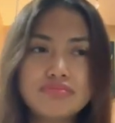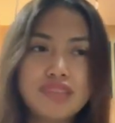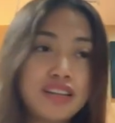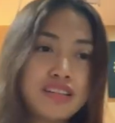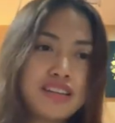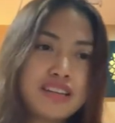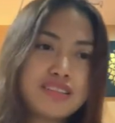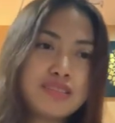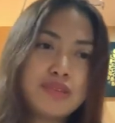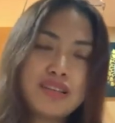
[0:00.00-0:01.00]
they're not
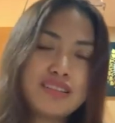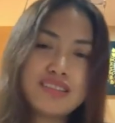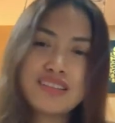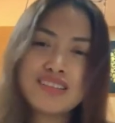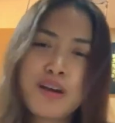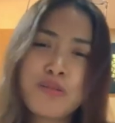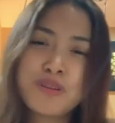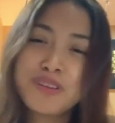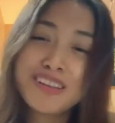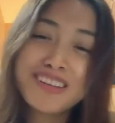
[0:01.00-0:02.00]
nice to me. That's, it's not
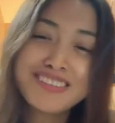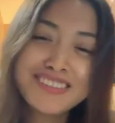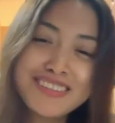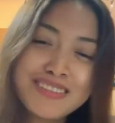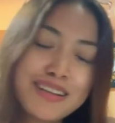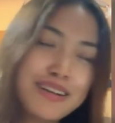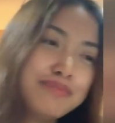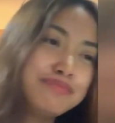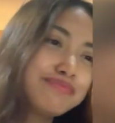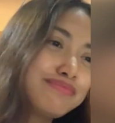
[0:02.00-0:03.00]
worth it.
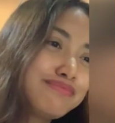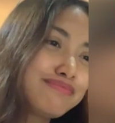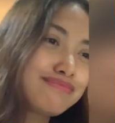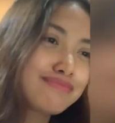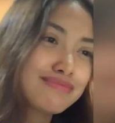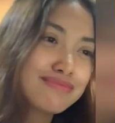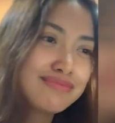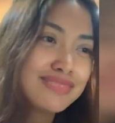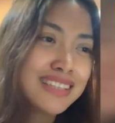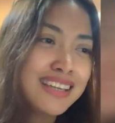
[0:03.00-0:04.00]
Um,
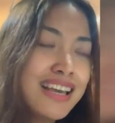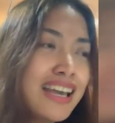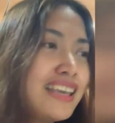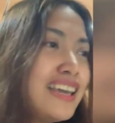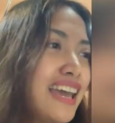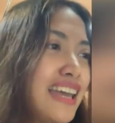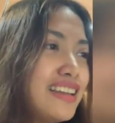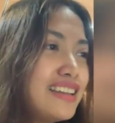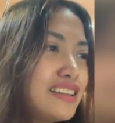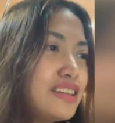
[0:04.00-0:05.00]
yeah,
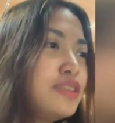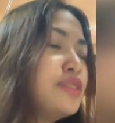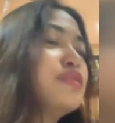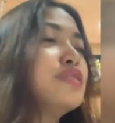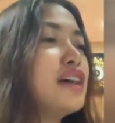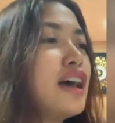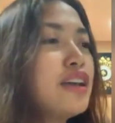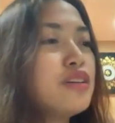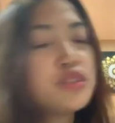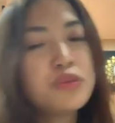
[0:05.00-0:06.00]
and you know,
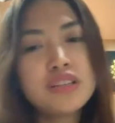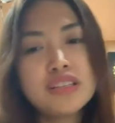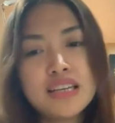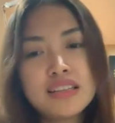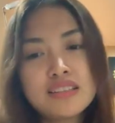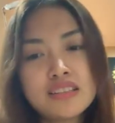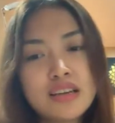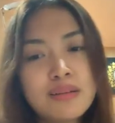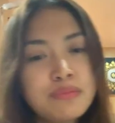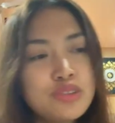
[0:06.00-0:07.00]
I also want to take this
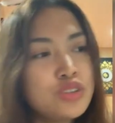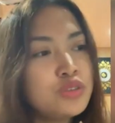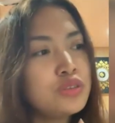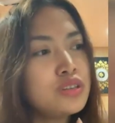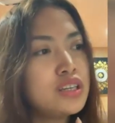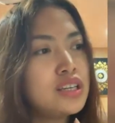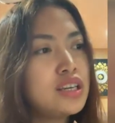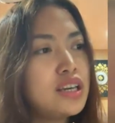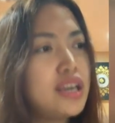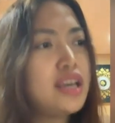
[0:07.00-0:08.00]
time to
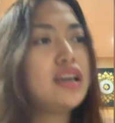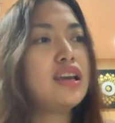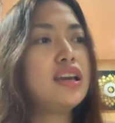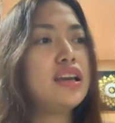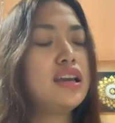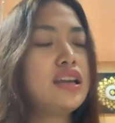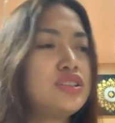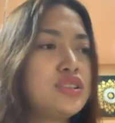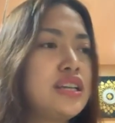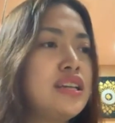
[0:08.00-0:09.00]

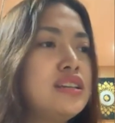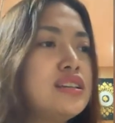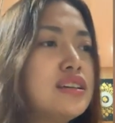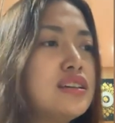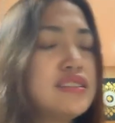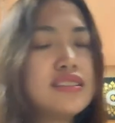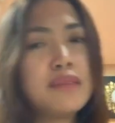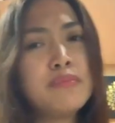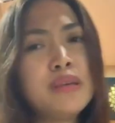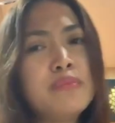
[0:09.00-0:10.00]
educate
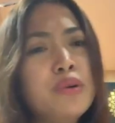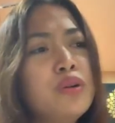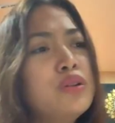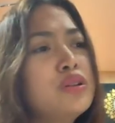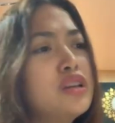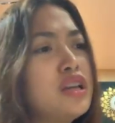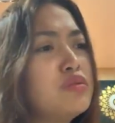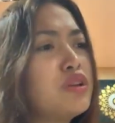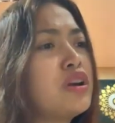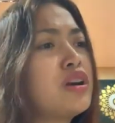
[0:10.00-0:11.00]
some people
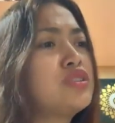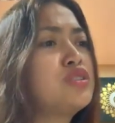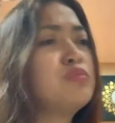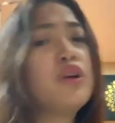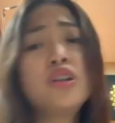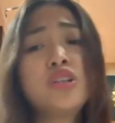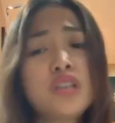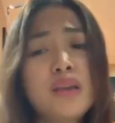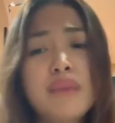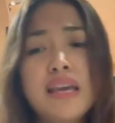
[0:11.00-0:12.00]
in regards to body
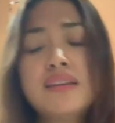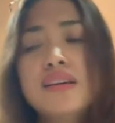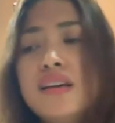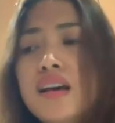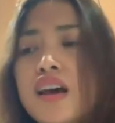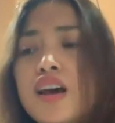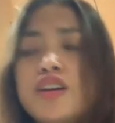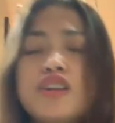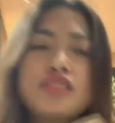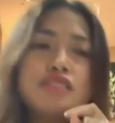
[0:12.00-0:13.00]
shaming,
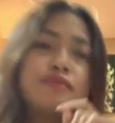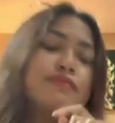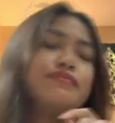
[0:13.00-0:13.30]
because